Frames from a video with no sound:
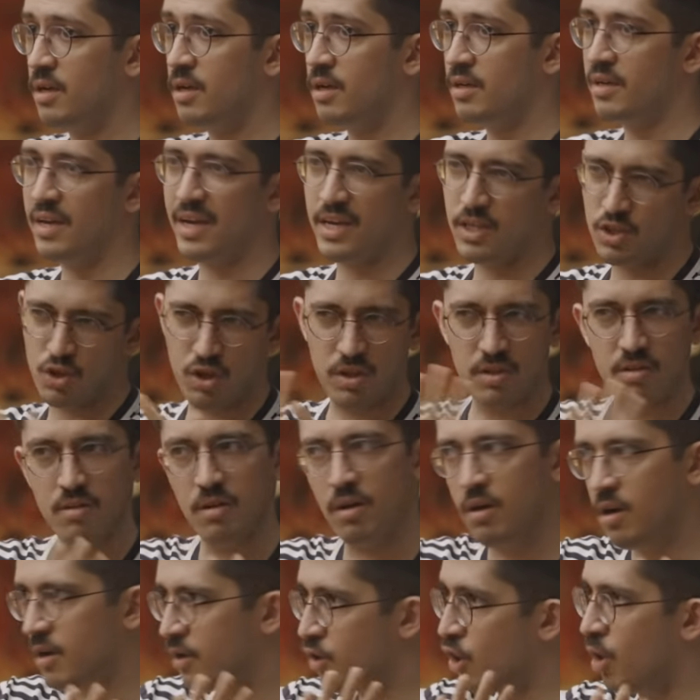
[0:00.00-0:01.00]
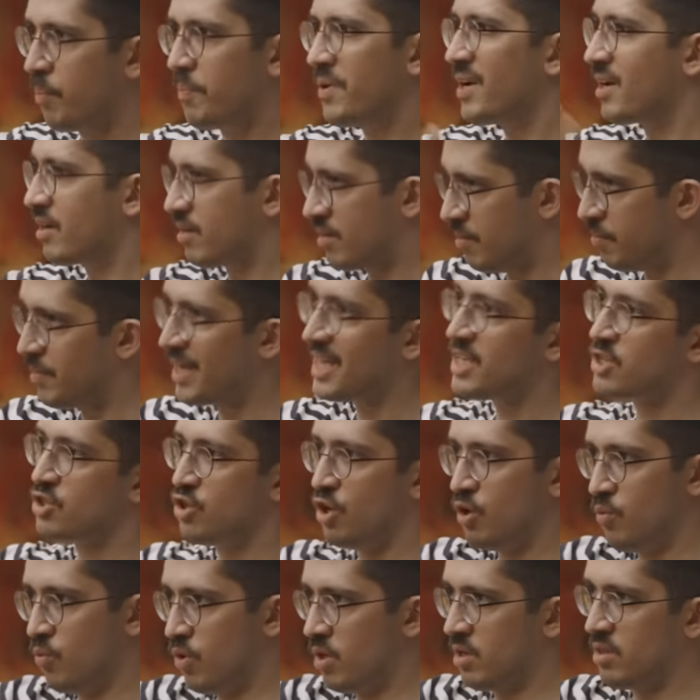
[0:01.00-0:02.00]
case on a topic based
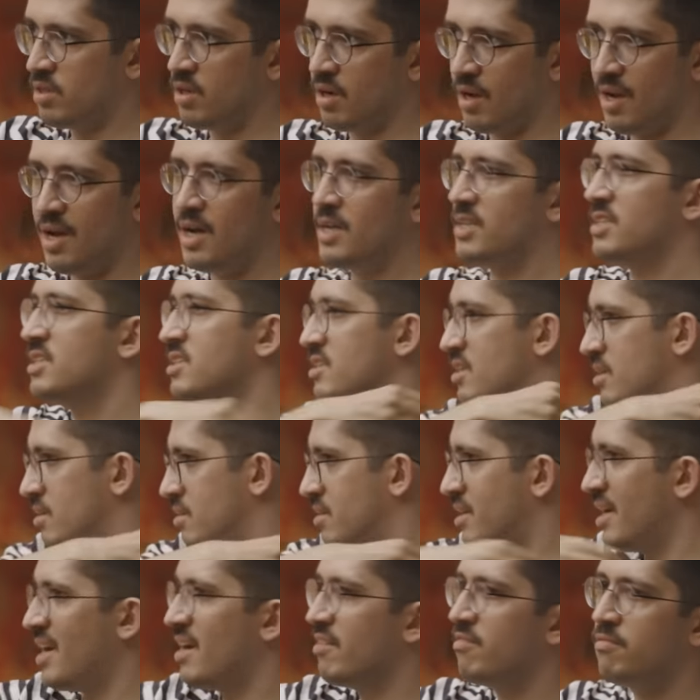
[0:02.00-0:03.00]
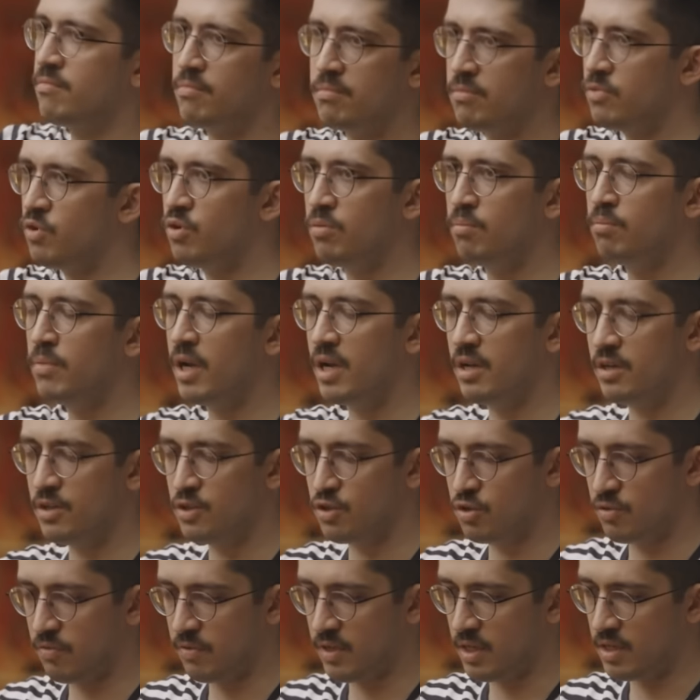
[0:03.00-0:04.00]
on what the class is, and they have you know
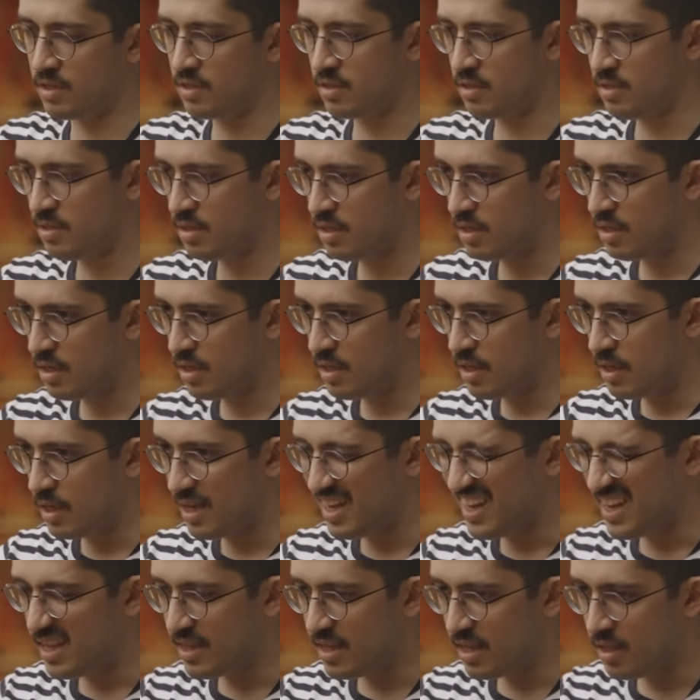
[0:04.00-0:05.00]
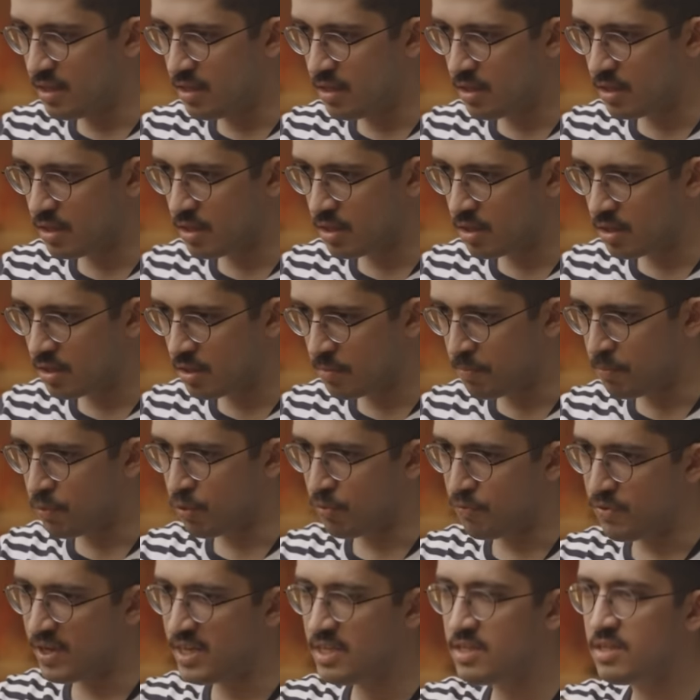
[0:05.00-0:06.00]
millions of cases. And then the
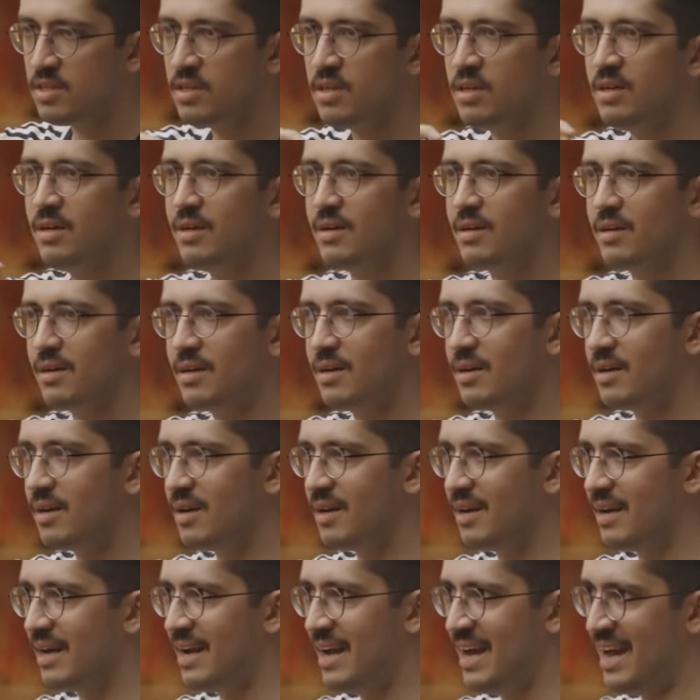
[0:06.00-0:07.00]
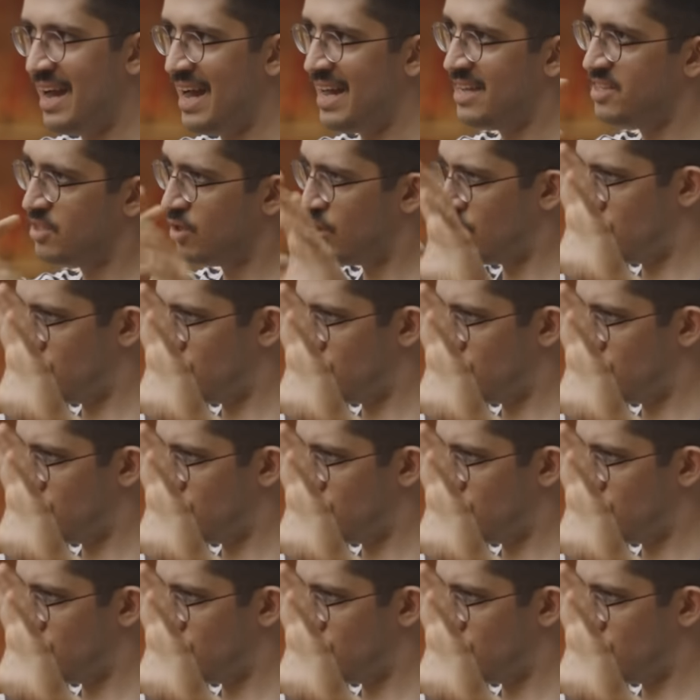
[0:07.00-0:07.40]
professor has a